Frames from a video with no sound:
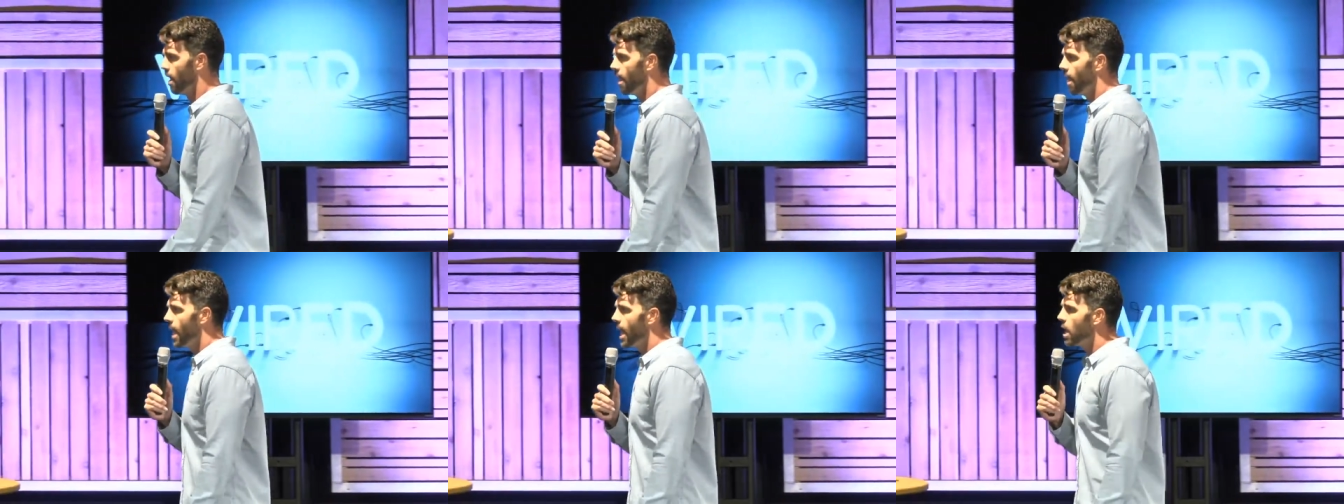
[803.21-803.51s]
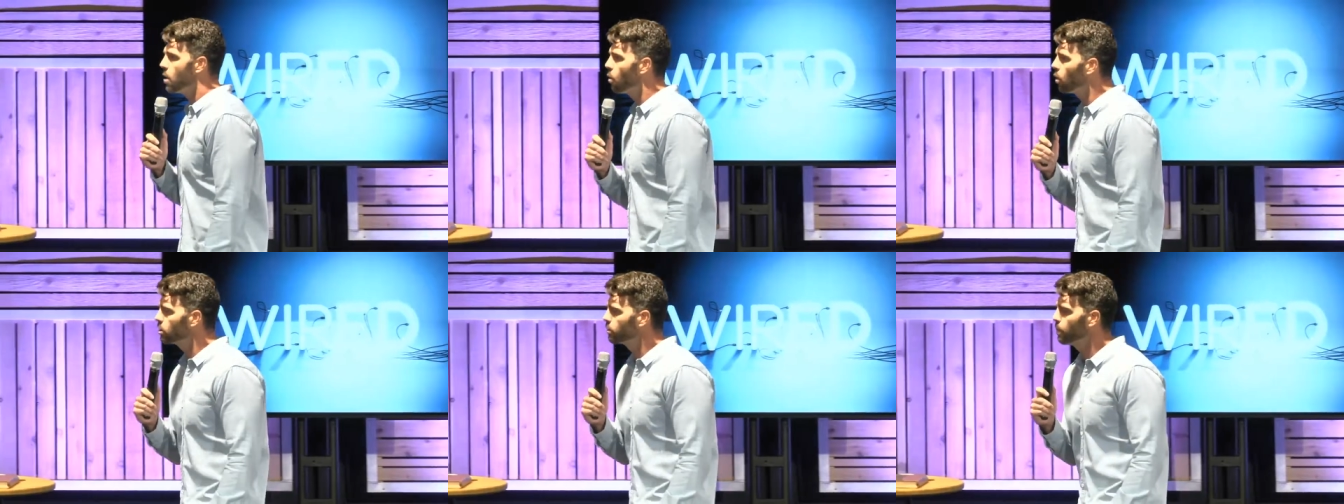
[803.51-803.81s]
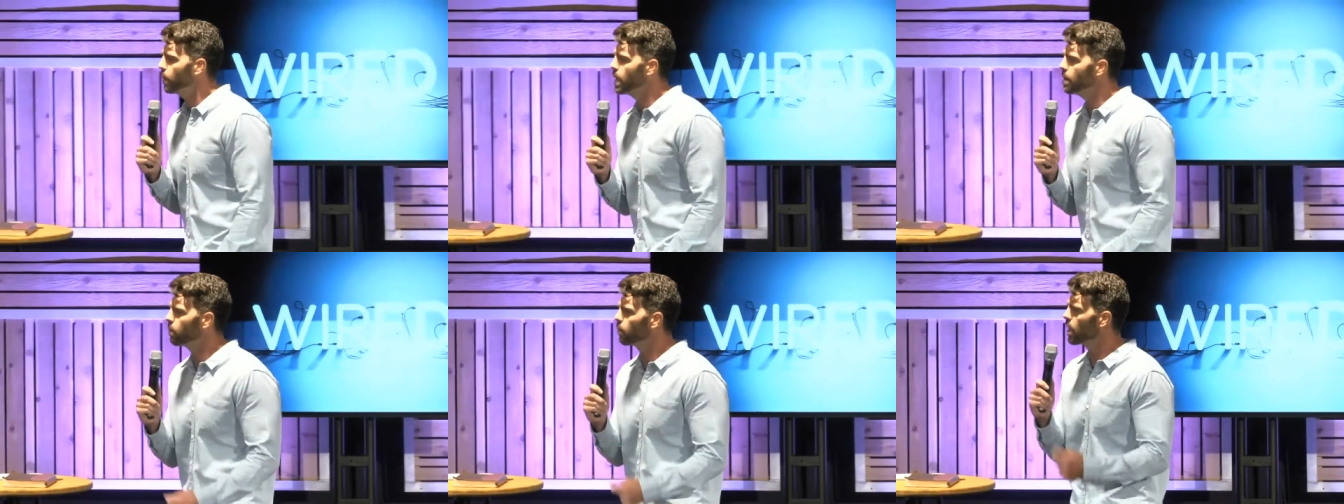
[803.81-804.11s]
He wants
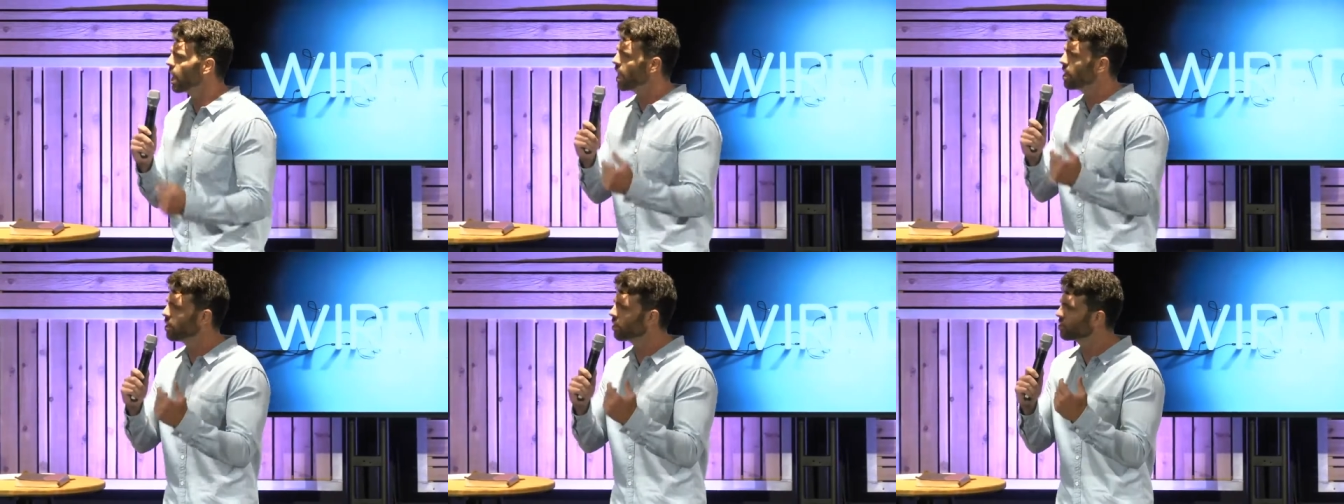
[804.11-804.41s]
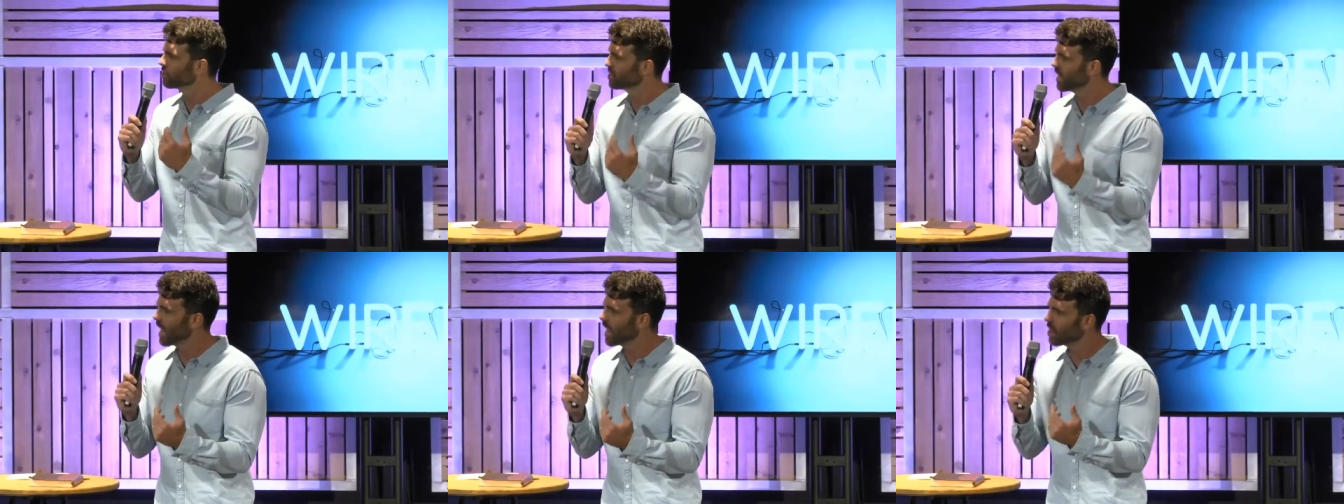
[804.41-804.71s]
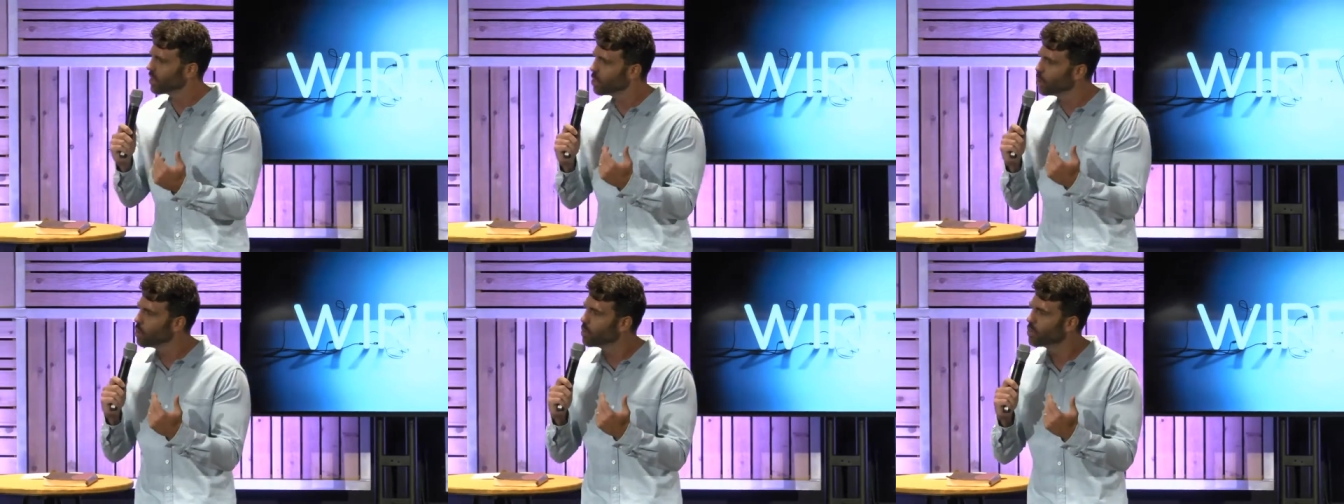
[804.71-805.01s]
people to understand
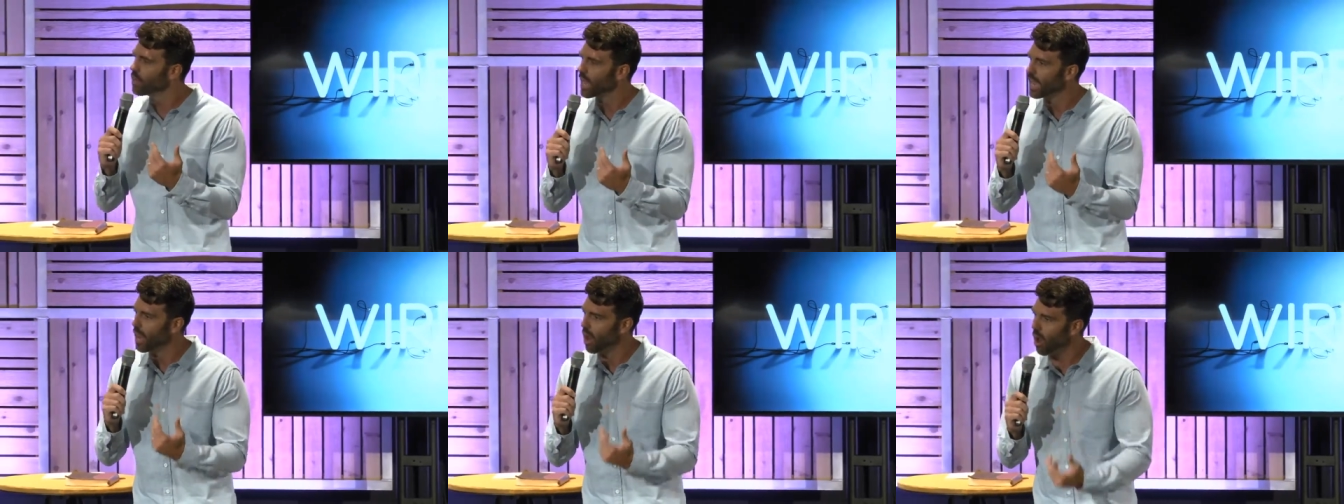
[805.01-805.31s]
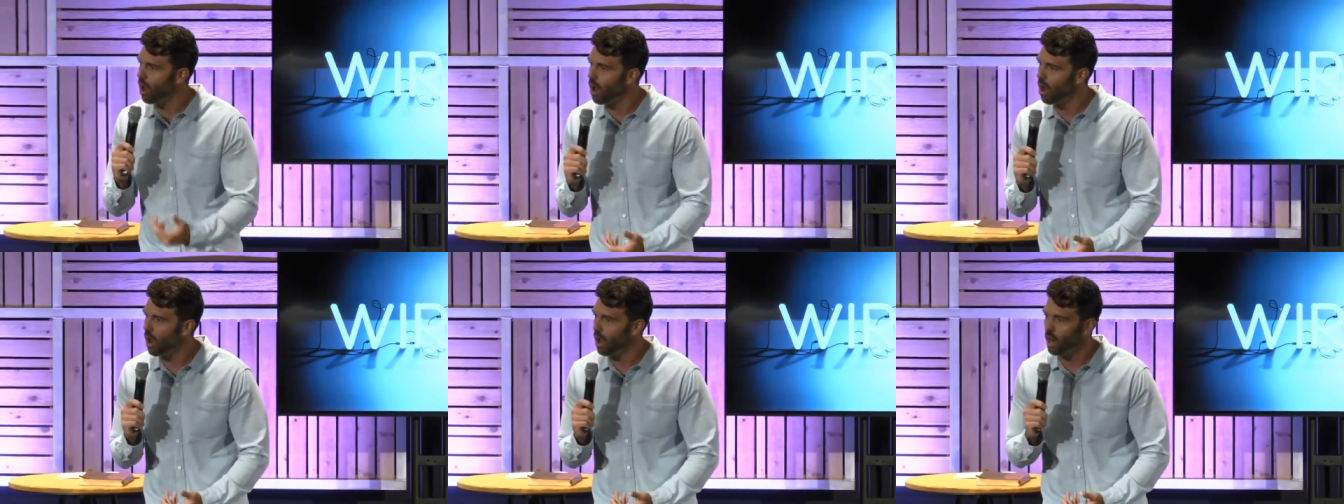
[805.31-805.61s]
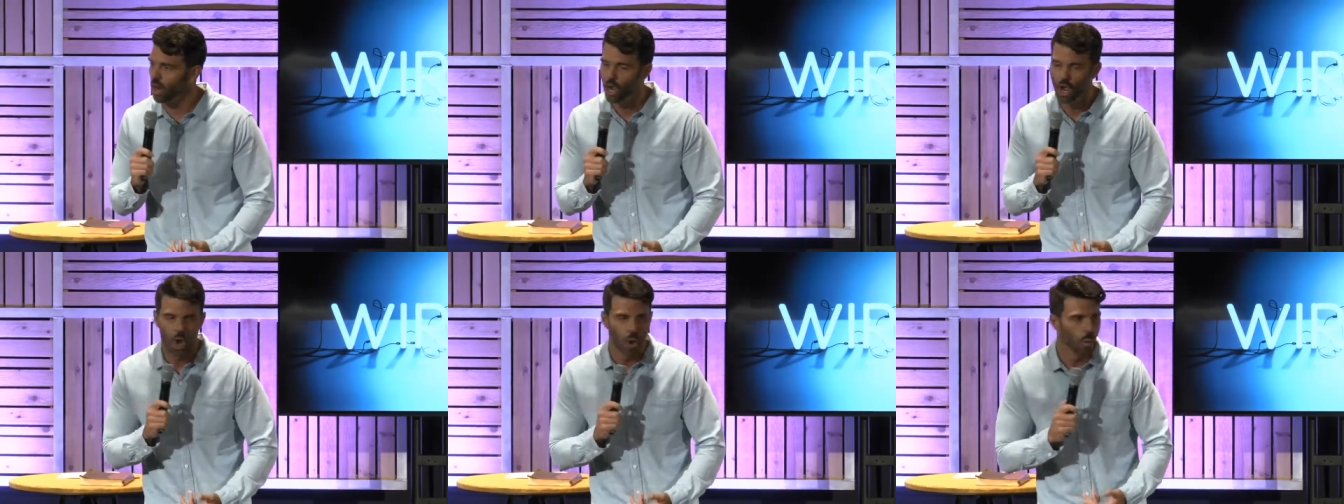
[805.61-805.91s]
who they are,
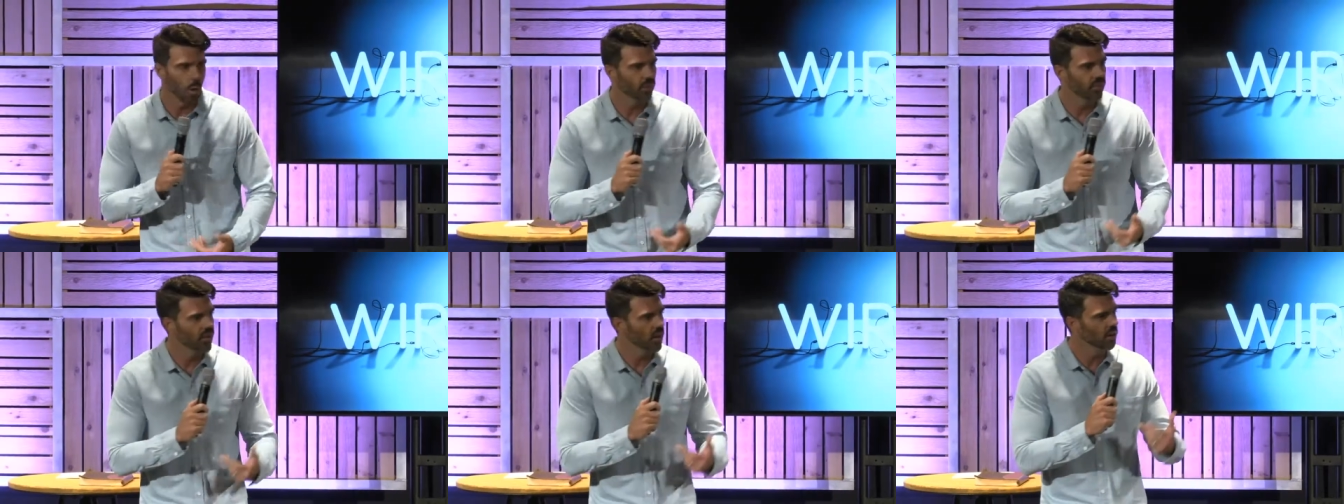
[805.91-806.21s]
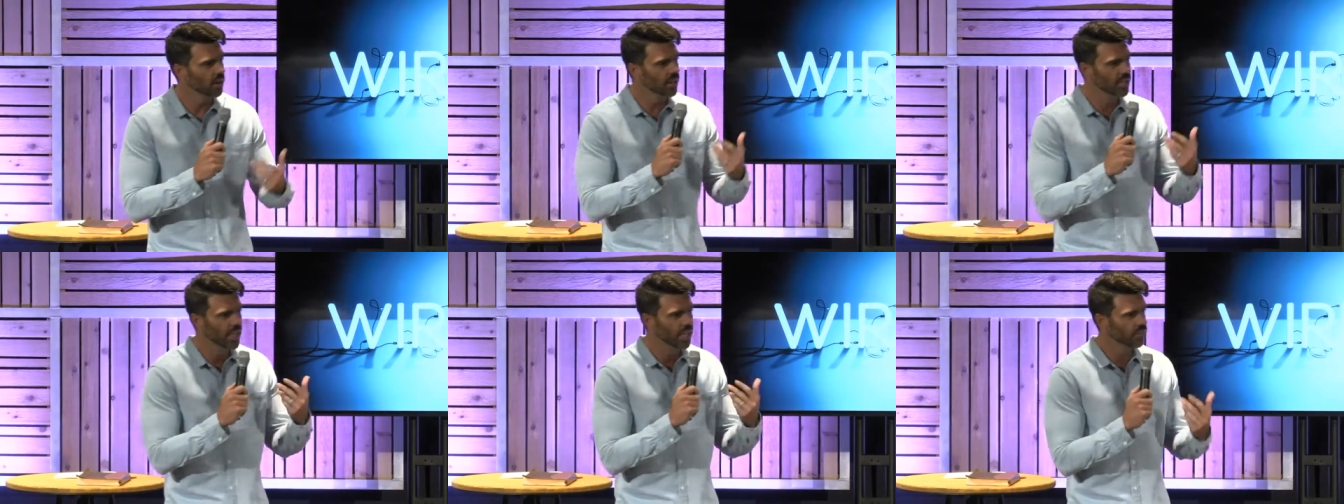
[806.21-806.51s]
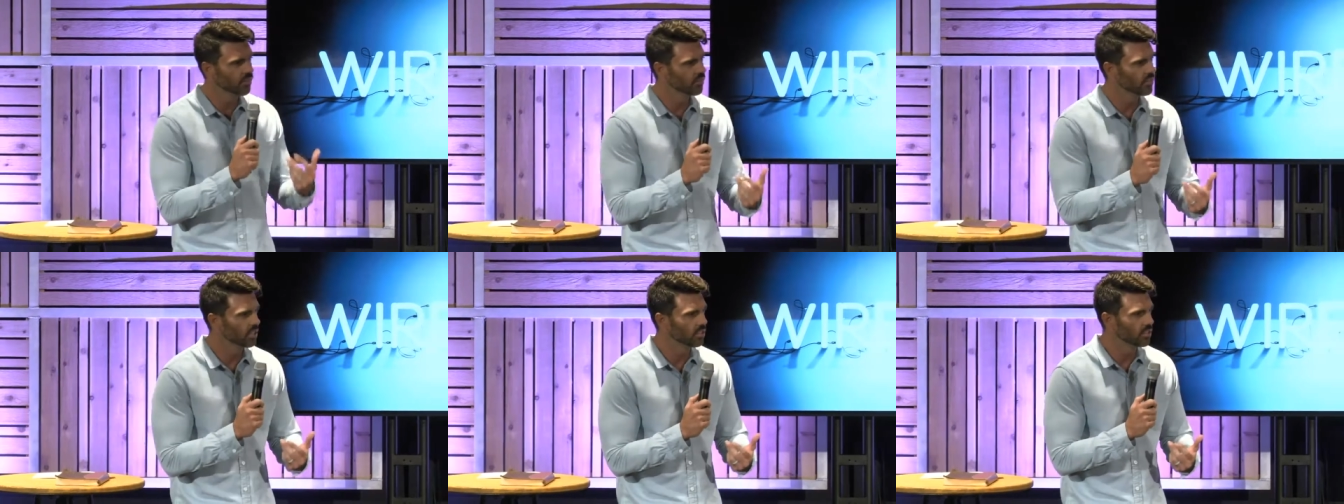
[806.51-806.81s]
what they're
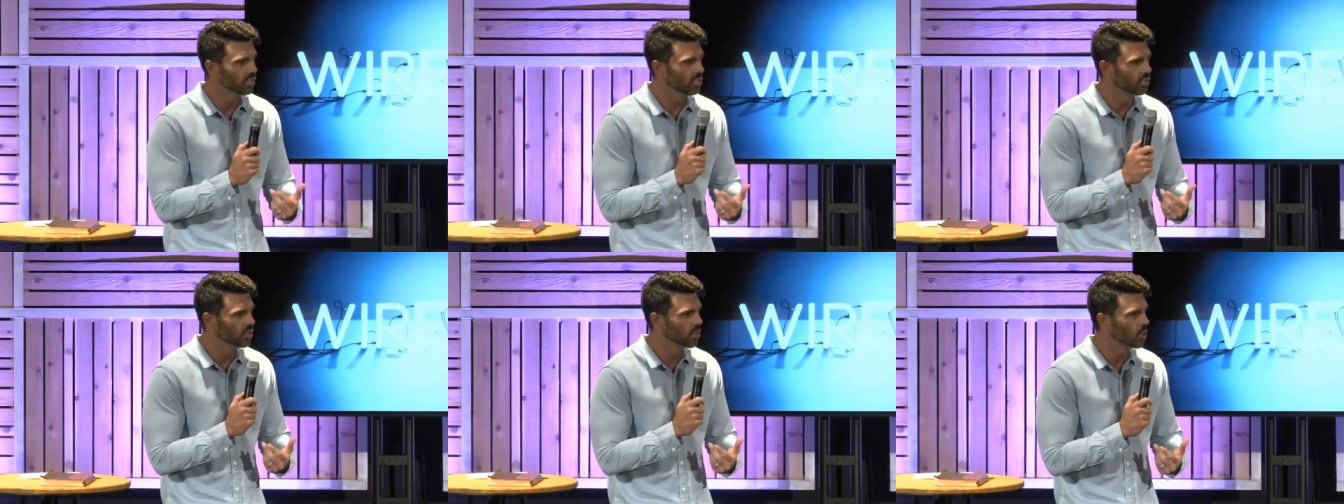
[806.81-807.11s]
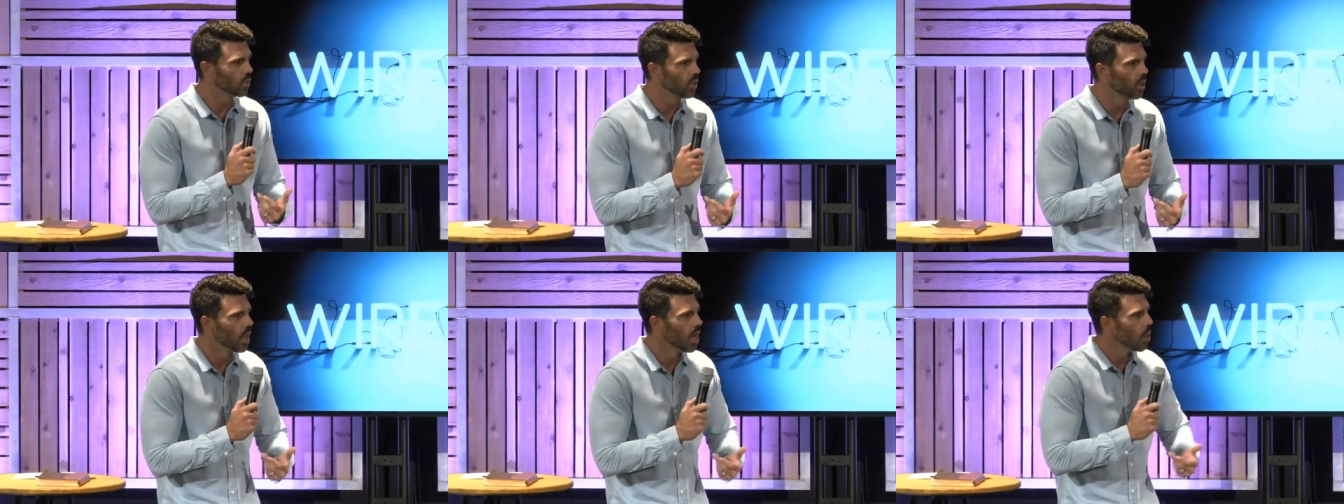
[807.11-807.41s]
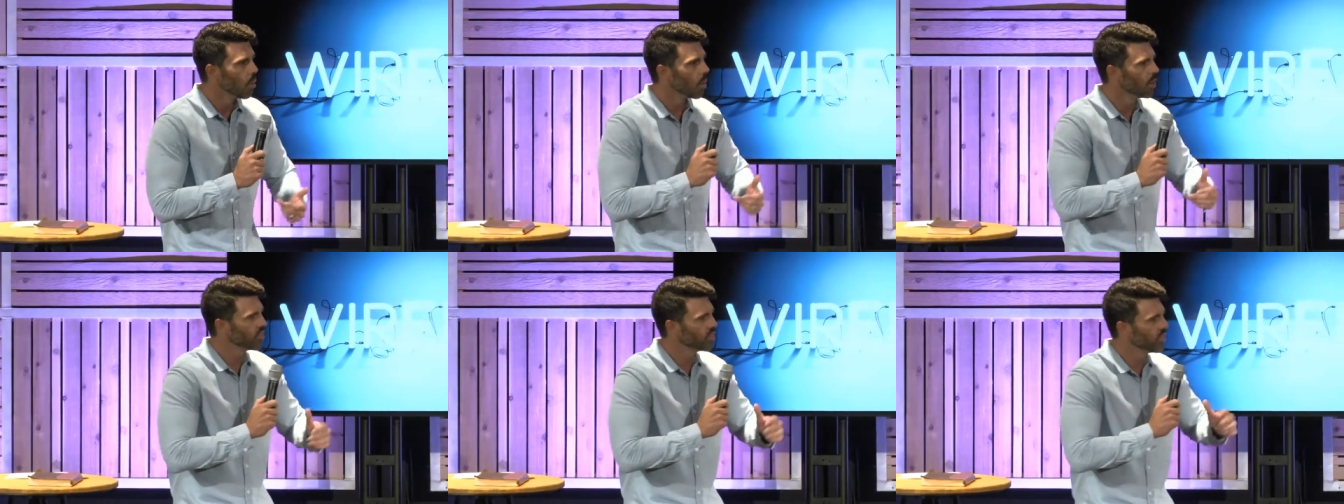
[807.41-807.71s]
gifted to do, what the,